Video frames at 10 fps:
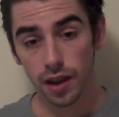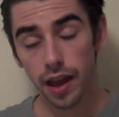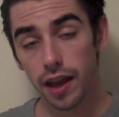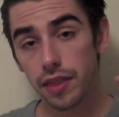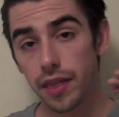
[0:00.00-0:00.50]

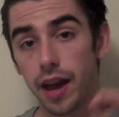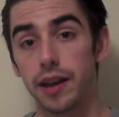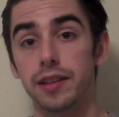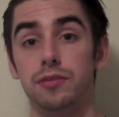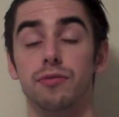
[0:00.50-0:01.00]
and
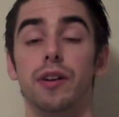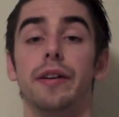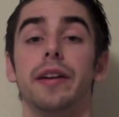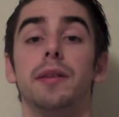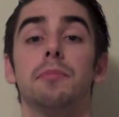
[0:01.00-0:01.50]
that is
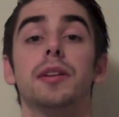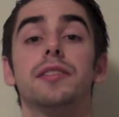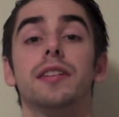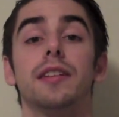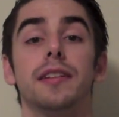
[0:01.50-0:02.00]
very
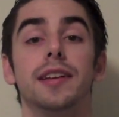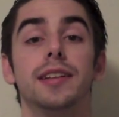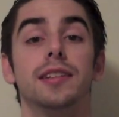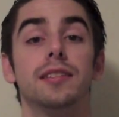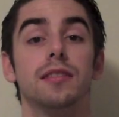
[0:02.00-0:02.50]
implicit
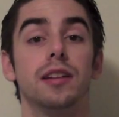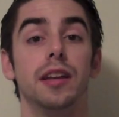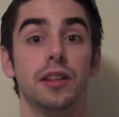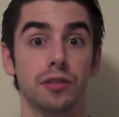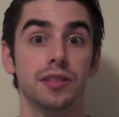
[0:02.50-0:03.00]
in
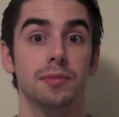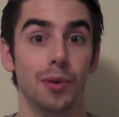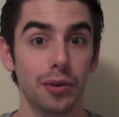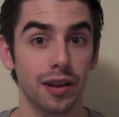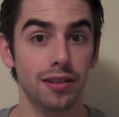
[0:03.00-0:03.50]
increasing
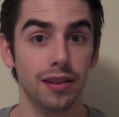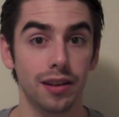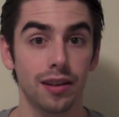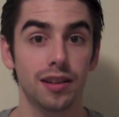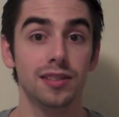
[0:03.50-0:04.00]
bone density,
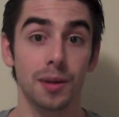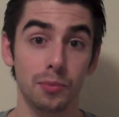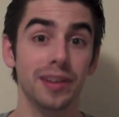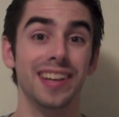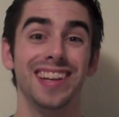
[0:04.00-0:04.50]
something
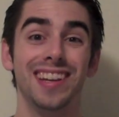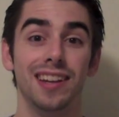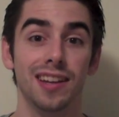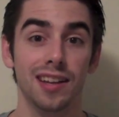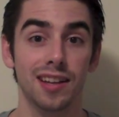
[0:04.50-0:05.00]
we need
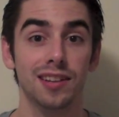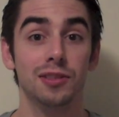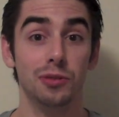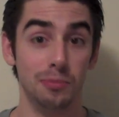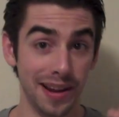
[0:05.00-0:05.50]

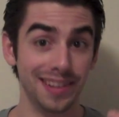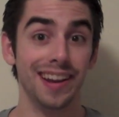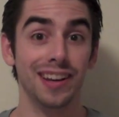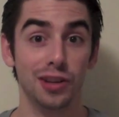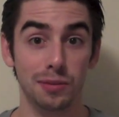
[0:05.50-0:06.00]
to
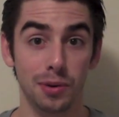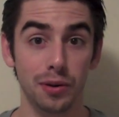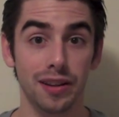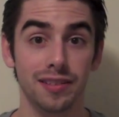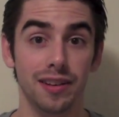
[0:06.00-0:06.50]
maintain good bone
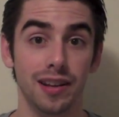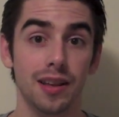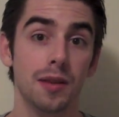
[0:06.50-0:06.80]
density.